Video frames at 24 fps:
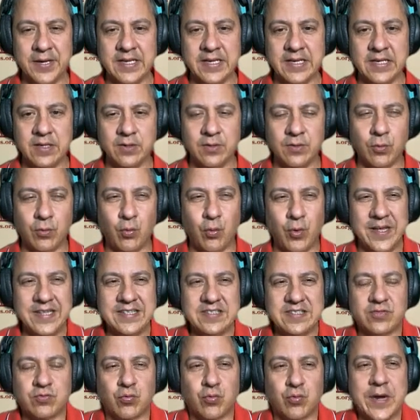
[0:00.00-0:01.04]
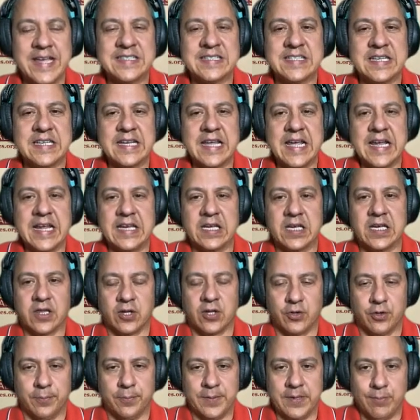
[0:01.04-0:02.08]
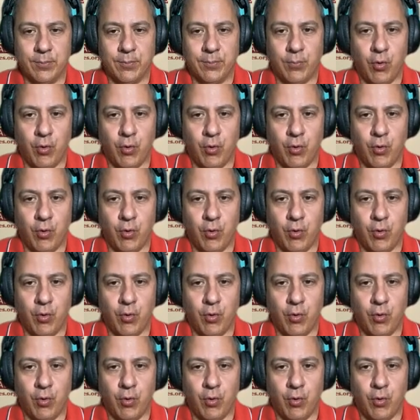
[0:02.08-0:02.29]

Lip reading: But what's resonating a little